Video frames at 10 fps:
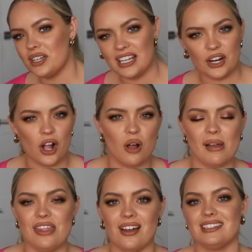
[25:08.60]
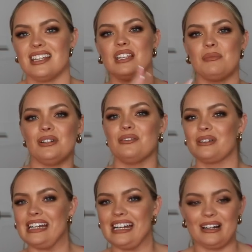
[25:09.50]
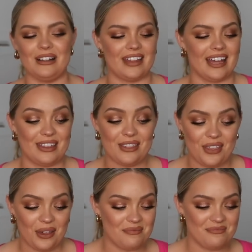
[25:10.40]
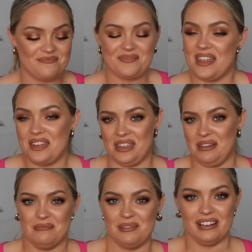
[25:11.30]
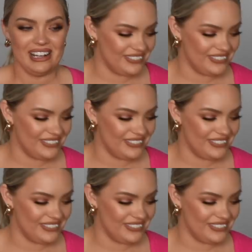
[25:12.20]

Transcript: can hear all my thoughts in the middle of reading and all of that. And I thought that thought that would be really